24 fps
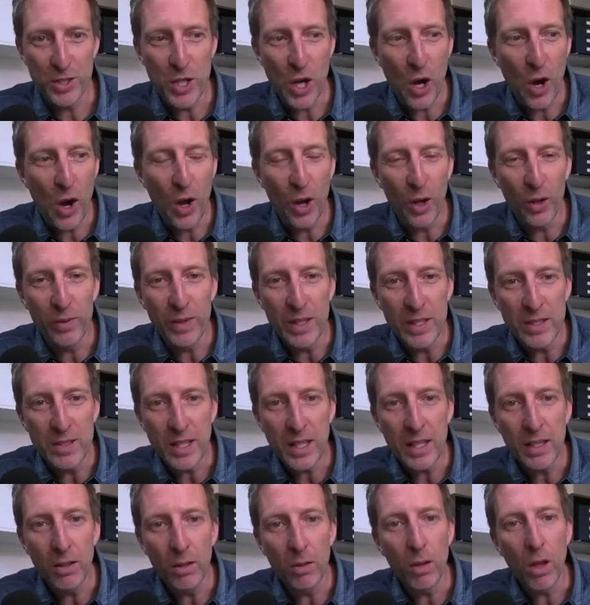die on this
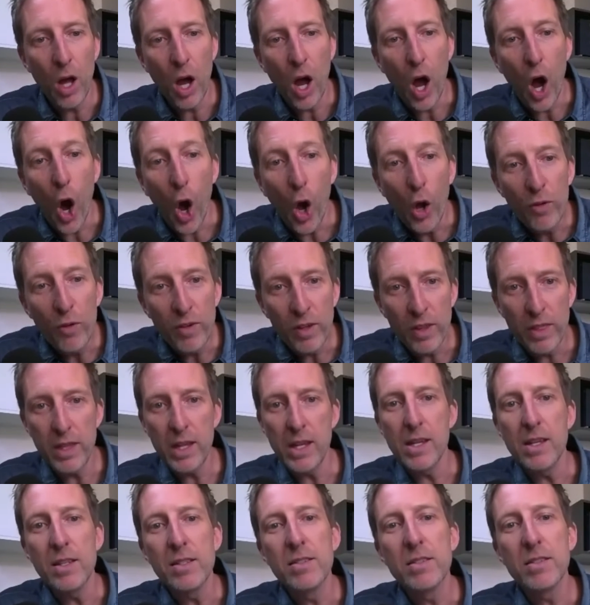hill over
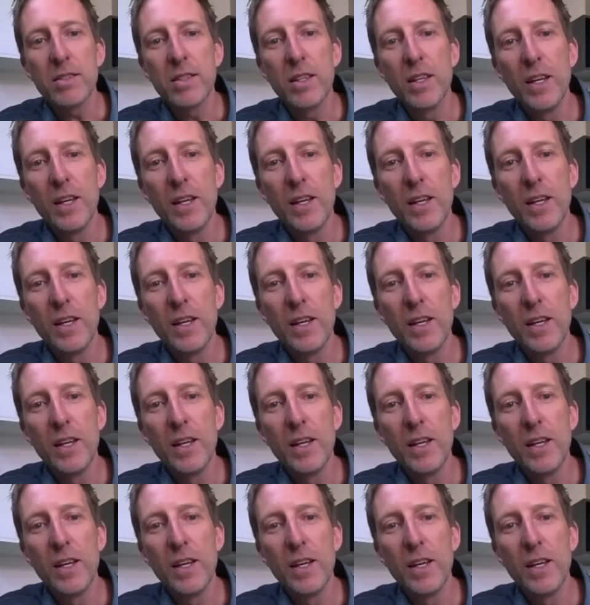this?